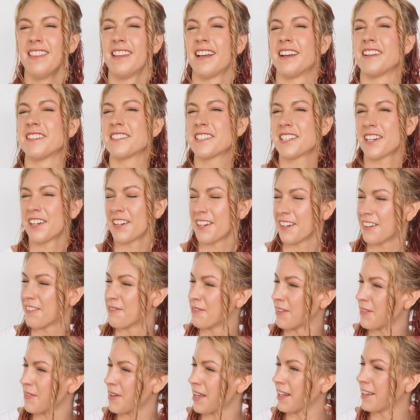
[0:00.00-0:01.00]
I'll show
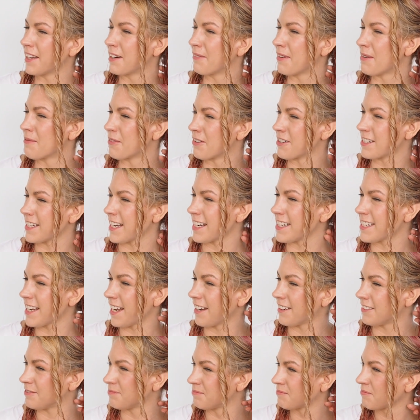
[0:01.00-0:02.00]
you a little bit more
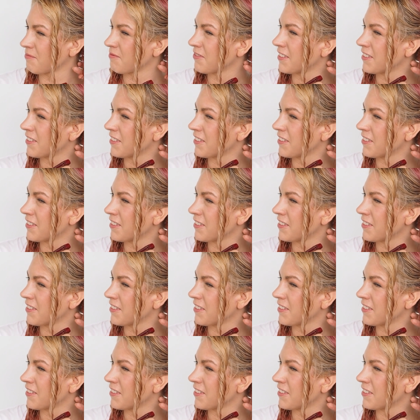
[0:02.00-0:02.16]
detail.